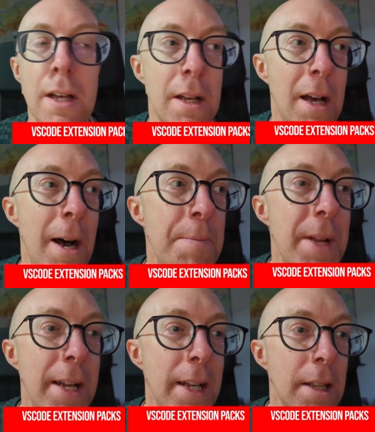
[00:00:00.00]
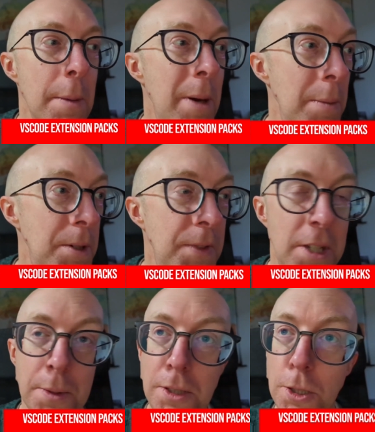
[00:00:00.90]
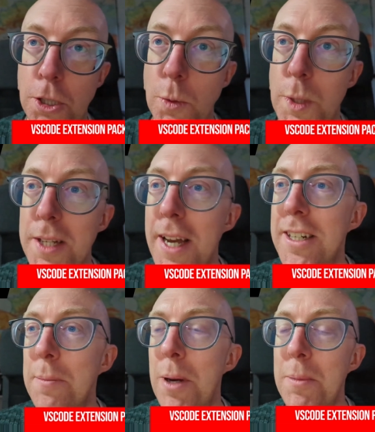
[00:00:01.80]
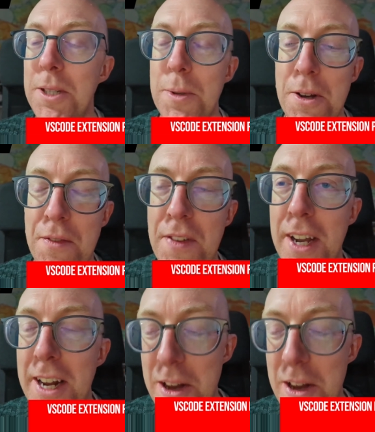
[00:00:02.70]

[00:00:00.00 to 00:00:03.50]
update in the published video on YouTube when it's actually published, when I figured out